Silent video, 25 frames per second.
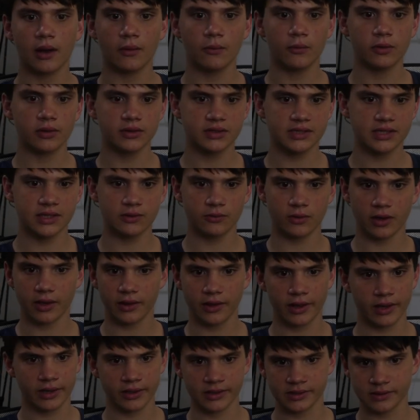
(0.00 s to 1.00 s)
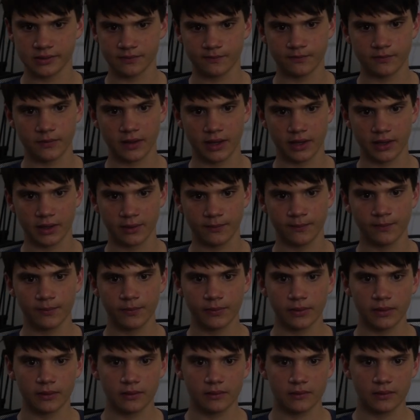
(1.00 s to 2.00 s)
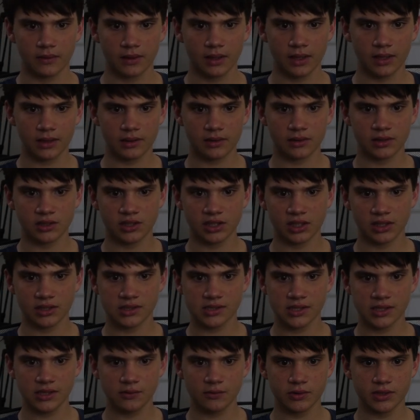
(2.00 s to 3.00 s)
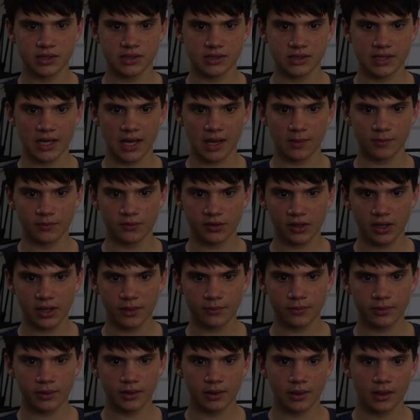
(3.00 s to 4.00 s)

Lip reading: We'll see why that is later. Int gt, which is game type.